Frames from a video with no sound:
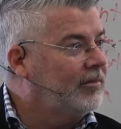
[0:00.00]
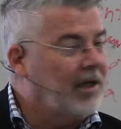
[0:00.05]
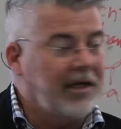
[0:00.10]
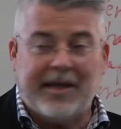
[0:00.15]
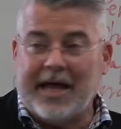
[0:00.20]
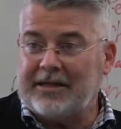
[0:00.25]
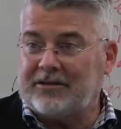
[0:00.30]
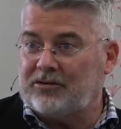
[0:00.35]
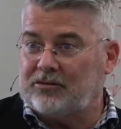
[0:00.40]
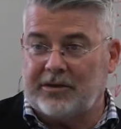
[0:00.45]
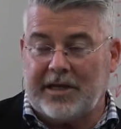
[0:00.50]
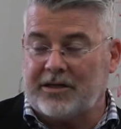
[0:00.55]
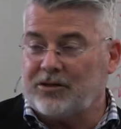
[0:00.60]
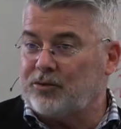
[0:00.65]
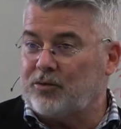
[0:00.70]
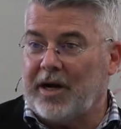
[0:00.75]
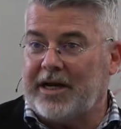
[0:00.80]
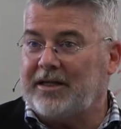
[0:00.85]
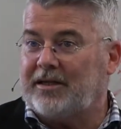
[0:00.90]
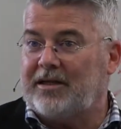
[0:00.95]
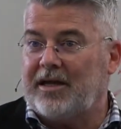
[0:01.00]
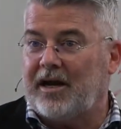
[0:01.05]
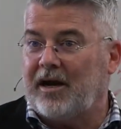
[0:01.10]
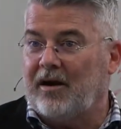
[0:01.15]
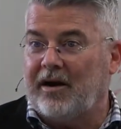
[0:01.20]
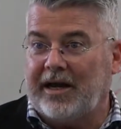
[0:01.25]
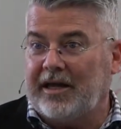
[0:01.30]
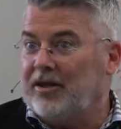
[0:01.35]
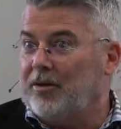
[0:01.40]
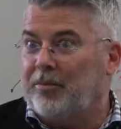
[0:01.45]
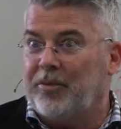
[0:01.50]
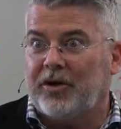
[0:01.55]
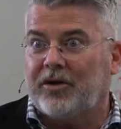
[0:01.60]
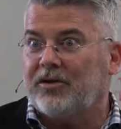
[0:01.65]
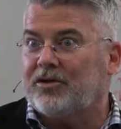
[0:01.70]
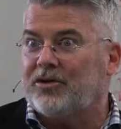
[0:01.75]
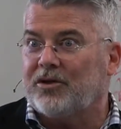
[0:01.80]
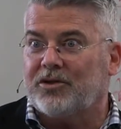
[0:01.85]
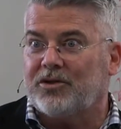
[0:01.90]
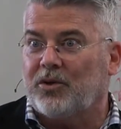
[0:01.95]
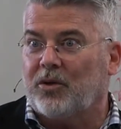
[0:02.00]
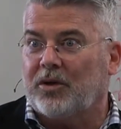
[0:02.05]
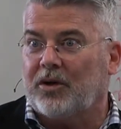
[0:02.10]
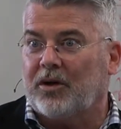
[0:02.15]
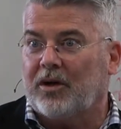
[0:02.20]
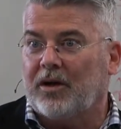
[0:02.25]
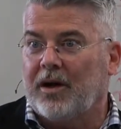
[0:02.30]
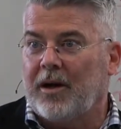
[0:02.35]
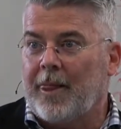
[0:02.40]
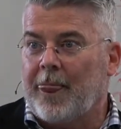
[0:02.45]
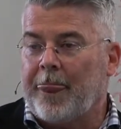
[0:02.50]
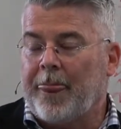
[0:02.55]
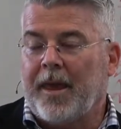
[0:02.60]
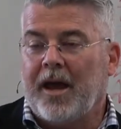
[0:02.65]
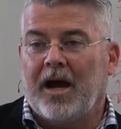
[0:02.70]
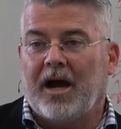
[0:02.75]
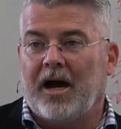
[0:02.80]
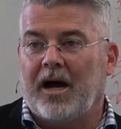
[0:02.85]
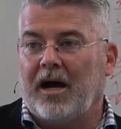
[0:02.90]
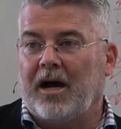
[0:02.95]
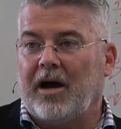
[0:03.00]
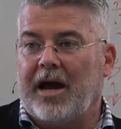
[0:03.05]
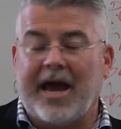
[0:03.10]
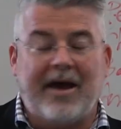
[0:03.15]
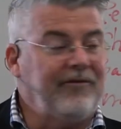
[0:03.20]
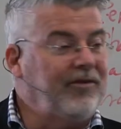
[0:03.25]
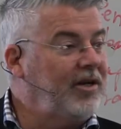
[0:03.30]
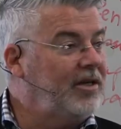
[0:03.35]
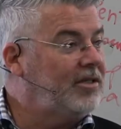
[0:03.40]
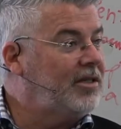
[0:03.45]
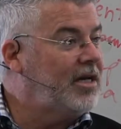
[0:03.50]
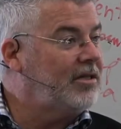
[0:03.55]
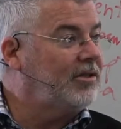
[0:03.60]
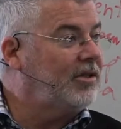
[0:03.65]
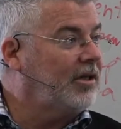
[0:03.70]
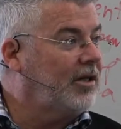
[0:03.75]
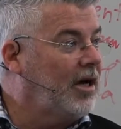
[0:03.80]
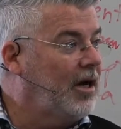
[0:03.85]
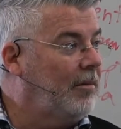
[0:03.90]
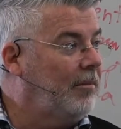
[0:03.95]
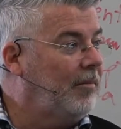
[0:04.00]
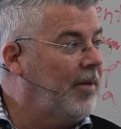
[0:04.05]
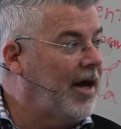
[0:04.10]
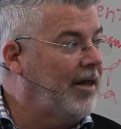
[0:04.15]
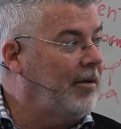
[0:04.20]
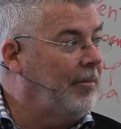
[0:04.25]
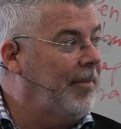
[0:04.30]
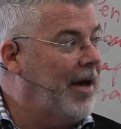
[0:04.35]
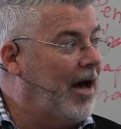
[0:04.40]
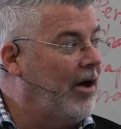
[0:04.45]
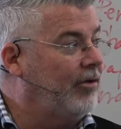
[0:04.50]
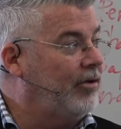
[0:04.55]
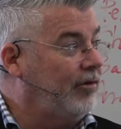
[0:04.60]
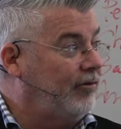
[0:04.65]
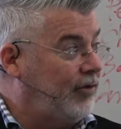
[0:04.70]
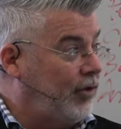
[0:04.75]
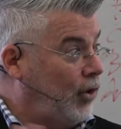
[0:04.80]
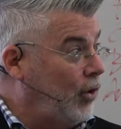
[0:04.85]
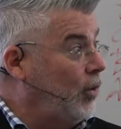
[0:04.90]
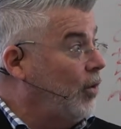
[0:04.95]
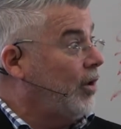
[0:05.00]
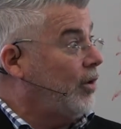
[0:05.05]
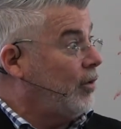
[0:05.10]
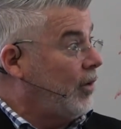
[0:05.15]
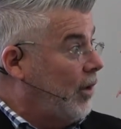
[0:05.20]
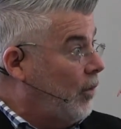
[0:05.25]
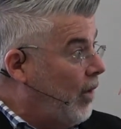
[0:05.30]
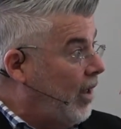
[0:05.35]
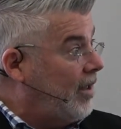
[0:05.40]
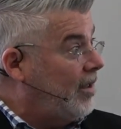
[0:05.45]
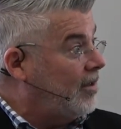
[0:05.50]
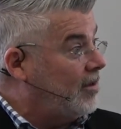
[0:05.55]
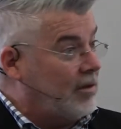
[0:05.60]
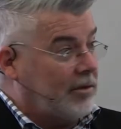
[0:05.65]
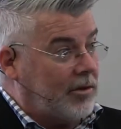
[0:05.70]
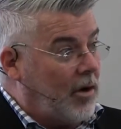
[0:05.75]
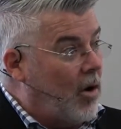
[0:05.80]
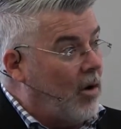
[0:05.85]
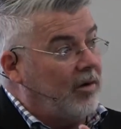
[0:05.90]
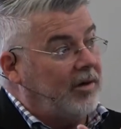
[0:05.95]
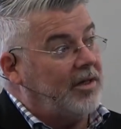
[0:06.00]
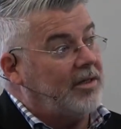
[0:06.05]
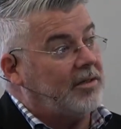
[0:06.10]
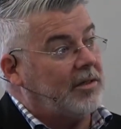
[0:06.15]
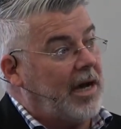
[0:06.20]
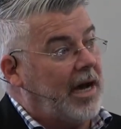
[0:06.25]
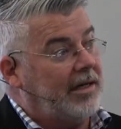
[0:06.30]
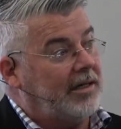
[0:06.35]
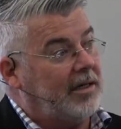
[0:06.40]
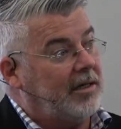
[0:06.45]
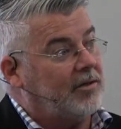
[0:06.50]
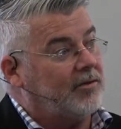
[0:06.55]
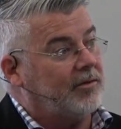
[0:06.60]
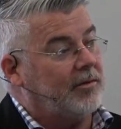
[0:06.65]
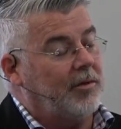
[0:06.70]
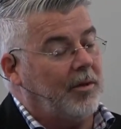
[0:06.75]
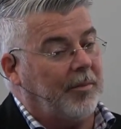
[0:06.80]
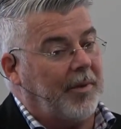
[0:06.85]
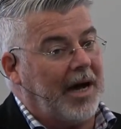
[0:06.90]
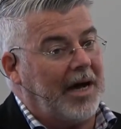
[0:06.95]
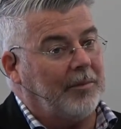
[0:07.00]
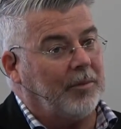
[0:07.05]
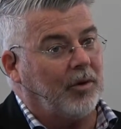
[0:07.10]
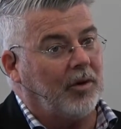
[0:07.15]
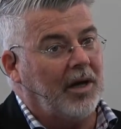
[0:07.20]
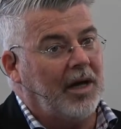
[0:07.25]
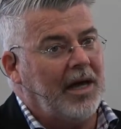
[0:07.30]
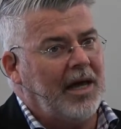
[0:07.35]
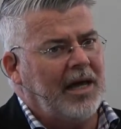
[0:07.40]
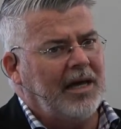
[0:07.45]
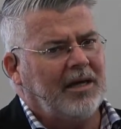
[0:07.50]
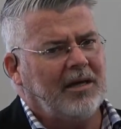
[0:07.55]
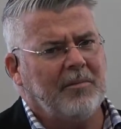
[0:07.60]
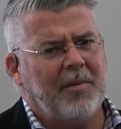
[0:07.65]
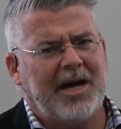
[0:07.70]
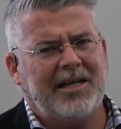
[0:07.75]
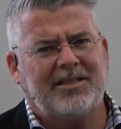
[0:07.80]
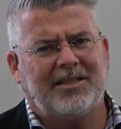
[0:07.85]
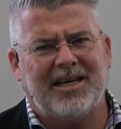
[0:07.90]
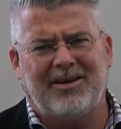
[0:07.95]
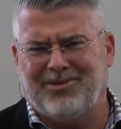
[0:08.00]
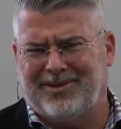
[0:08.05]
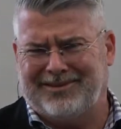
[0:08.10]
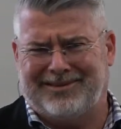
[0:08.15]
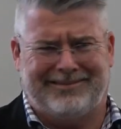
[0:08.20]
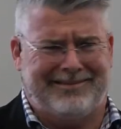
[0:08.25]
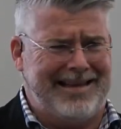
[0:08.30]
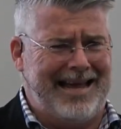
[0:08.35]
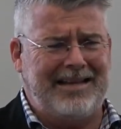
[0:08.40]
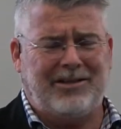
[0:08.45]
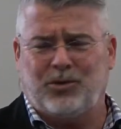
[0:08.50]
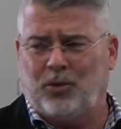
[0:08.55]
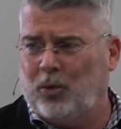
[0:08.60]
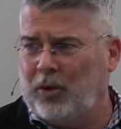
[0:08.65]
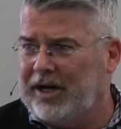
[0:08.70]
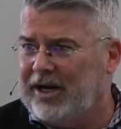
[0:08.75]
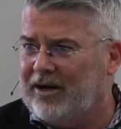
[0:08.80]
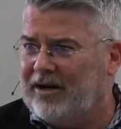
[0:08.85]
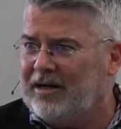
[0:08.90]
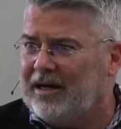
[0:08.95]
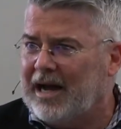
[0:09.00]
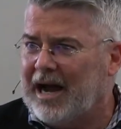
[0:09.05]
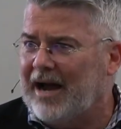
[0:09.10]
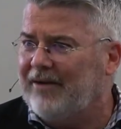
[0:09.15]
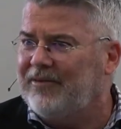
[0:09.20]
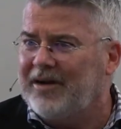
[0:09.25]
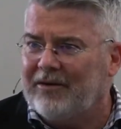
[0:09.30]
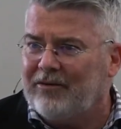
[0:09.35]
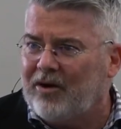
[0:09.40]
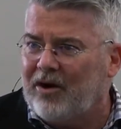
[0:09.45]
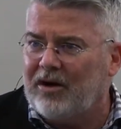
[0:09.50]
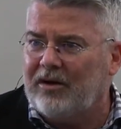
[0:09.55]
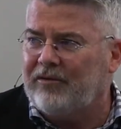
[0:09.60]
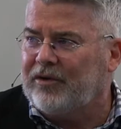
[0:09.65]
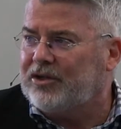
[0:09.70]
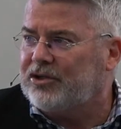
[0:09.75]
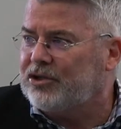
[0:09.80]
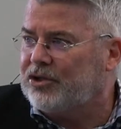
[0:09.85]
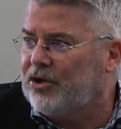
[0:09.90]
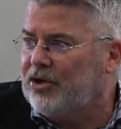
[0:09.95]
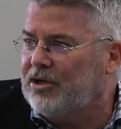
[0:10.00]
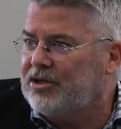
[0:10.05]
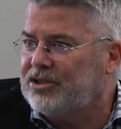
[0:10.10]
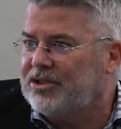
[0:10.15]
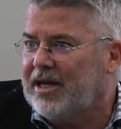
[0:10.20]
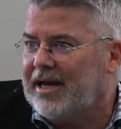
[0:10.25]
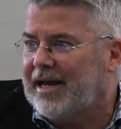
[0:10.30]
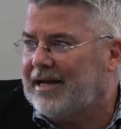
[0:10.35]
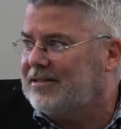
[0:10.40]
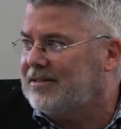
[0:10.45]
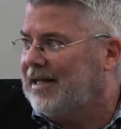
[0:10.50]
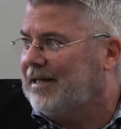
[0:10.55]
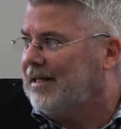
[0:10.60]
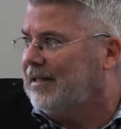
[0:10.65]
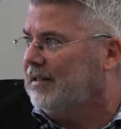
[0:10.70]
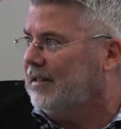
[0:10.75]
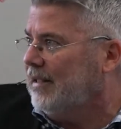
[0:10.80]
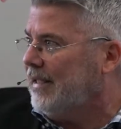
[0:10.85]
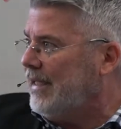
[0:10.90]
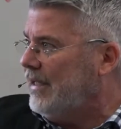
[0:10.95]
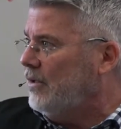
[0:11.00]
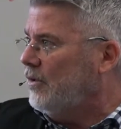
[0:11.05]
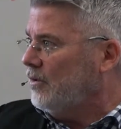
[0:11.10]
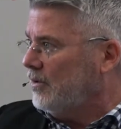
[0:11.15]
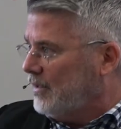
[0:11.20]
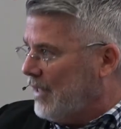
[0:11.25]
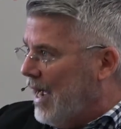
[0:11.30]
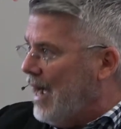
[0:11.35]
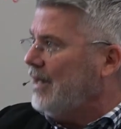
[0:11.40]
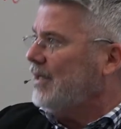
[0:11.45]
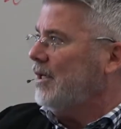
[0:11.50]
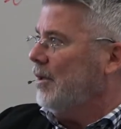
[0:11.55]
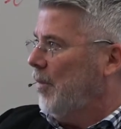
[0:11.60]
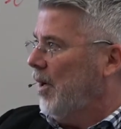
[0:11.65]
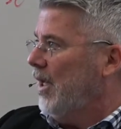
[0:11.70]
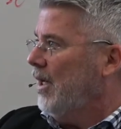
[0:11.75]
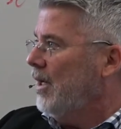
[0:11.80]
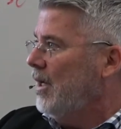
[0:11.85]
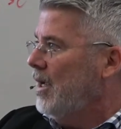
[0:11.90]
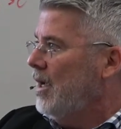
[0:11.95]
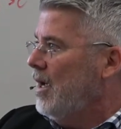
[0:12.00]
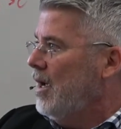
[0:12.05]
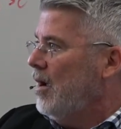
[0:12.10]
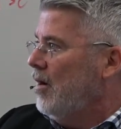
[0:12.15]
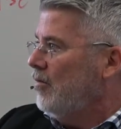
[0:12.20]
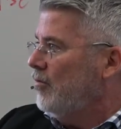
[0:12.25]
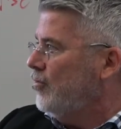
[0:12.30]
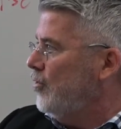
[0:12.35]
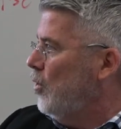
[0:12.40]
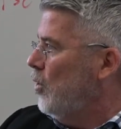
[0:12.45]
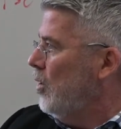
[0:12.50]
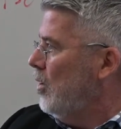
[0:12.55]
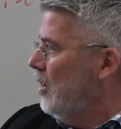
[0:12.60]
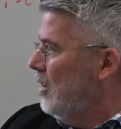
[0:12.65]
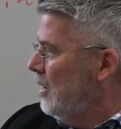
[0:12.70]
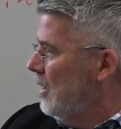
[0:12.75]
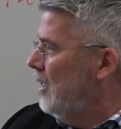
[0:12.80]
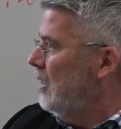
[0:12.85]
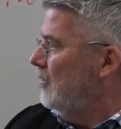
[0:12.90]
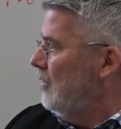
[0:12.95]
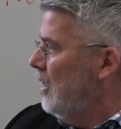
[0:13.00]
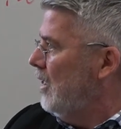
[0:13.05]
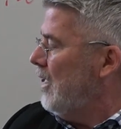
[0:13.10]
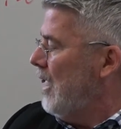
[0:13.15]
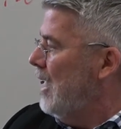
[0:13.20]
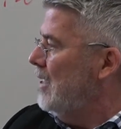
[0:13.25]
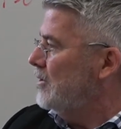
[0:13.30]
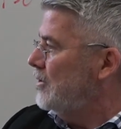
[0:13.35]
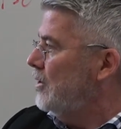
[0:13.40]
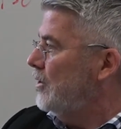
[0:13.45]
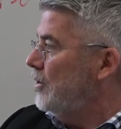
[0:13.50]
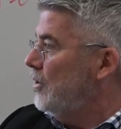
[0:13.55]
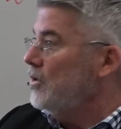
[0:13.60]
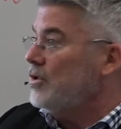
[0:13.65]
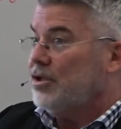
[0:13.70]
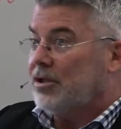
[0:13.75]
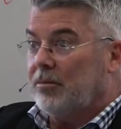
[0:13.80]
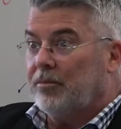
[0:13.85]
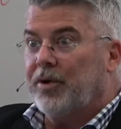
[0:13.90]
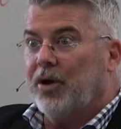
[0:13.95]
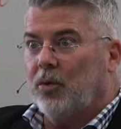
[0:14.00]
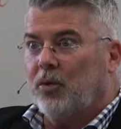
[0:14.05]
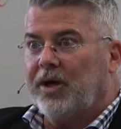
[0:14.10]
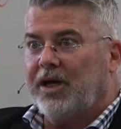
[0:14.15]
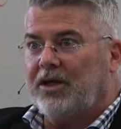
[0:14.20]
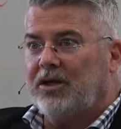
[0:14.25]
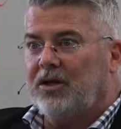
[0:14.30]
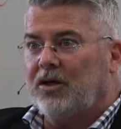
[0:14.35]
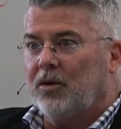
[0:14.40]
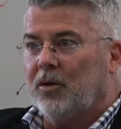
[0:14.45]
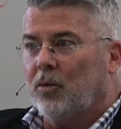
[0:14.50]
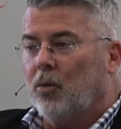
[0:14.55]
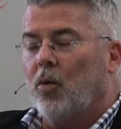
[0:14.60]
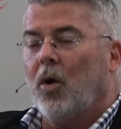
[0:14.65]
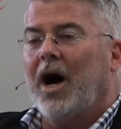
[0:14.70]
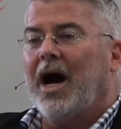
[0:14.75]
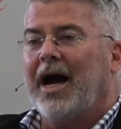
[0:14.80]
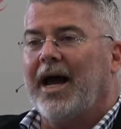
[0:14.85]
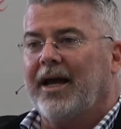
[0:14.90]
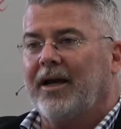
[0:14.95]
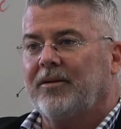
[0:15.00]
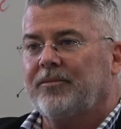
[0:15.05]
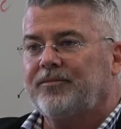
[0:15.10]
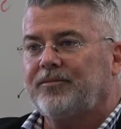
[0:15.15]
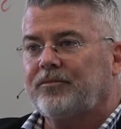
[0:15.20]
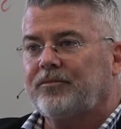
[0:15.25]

And that's right there in the Book of Church Order. Evidence has to come by the mouth of two or three witnesses. All these ideas from the Bible. You might say, well, that's weird. I've never heard of a church that has like a legal document for a constitution, but we do. Why?